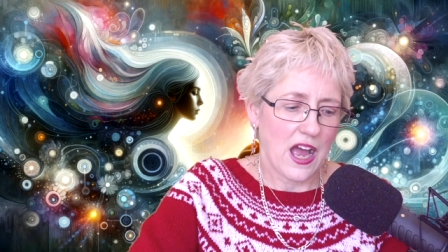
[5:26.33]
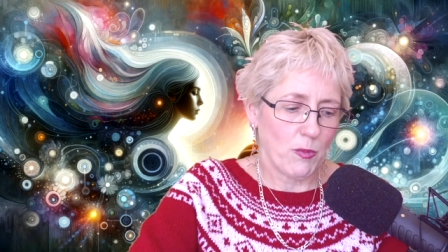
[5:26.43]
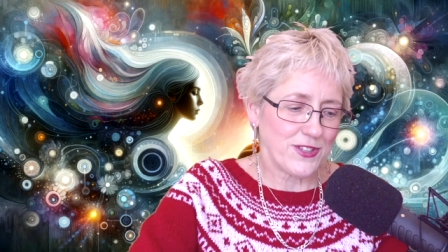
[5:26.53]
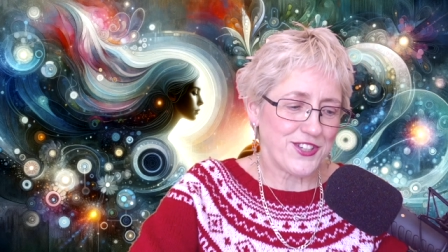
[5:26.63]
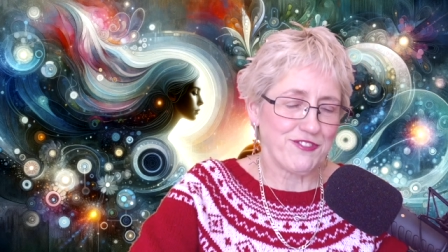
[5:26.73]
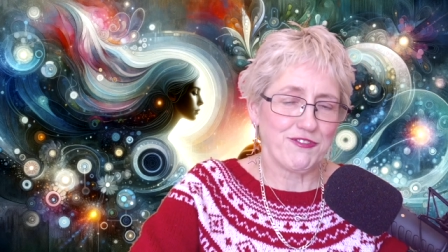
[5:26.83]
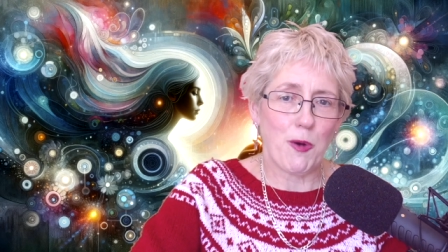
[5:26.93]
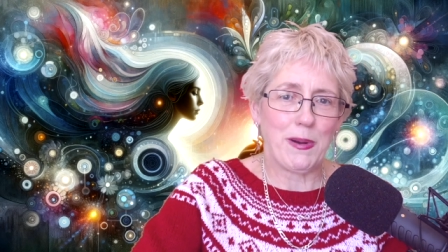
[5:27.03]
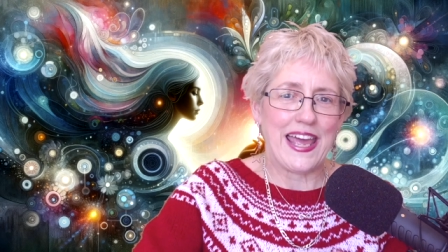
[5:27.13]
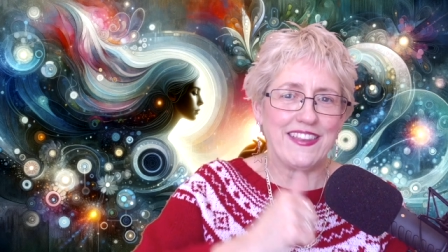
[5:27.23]
I want you to
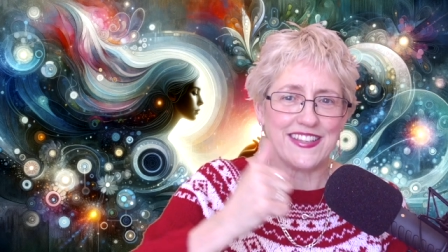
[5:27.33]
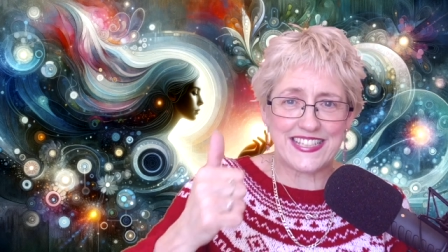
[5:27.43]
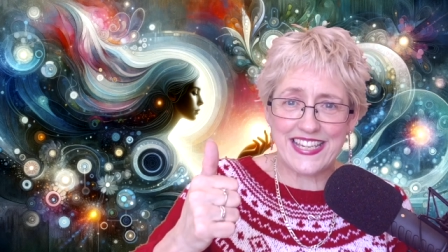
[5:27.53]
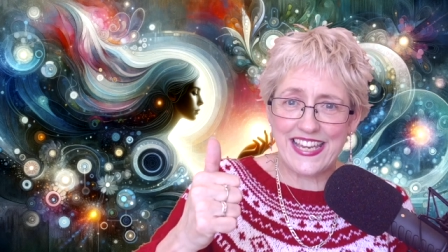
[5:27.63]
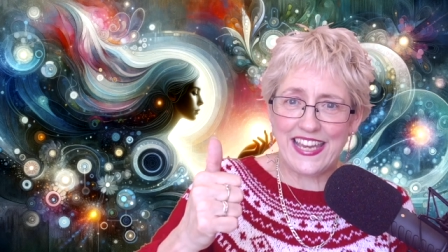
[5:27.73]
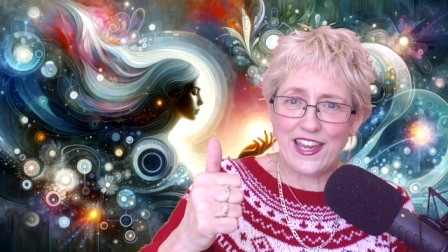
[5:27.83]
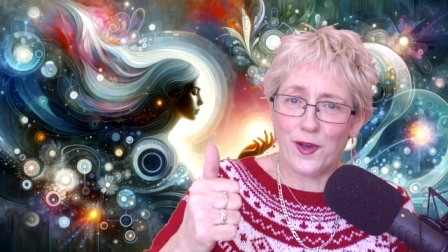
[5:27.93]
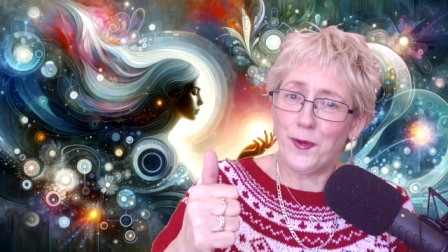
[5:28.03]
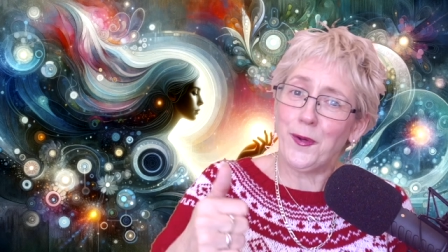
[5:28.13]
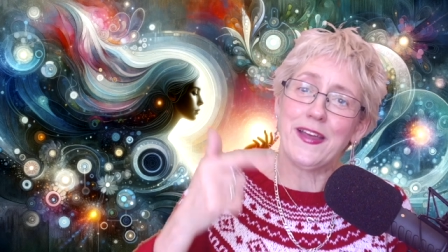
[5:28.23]
role play the
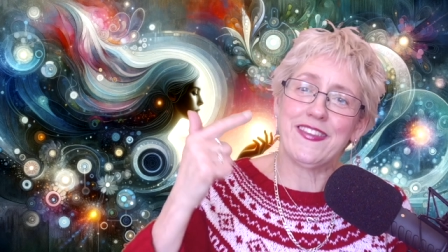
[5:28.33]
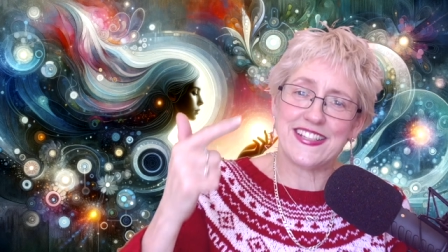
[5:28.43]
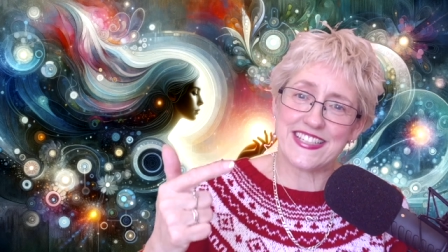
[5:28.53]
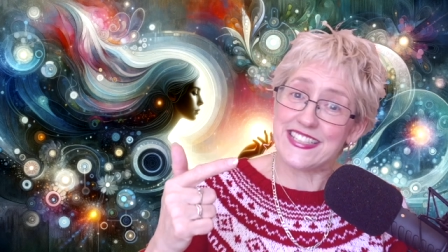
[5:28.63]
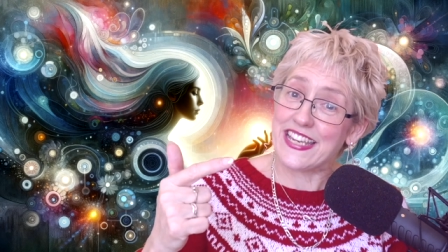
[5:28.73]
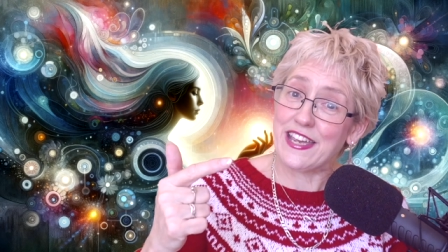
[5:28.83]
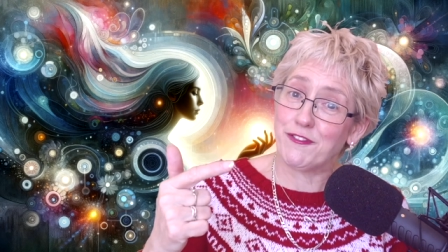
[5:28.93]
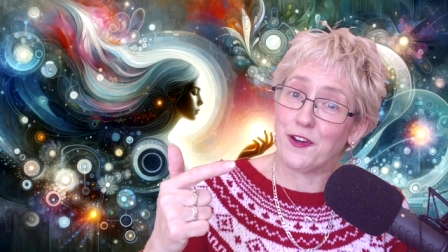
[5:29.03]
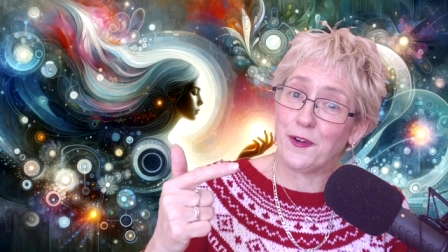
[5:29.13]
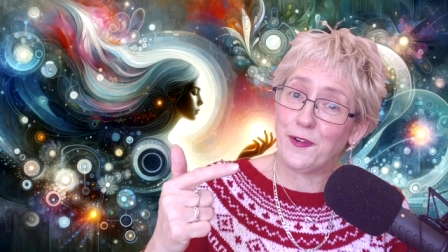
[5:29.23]
CEO,
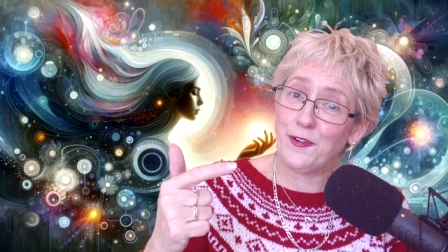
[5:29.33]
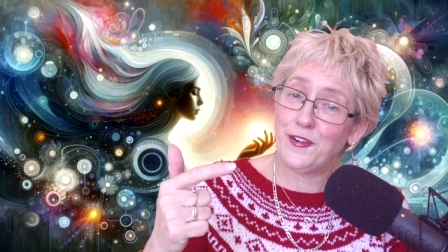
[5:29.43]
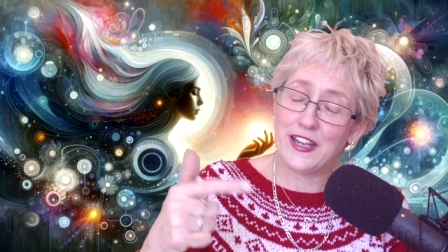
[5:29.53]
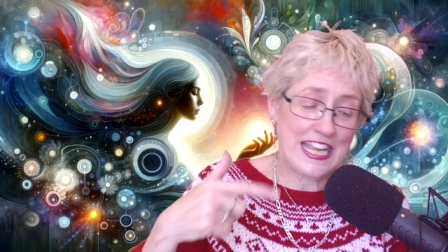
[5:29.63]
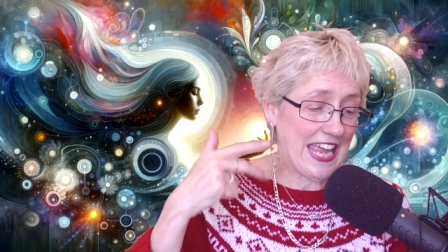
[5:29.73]
CFO,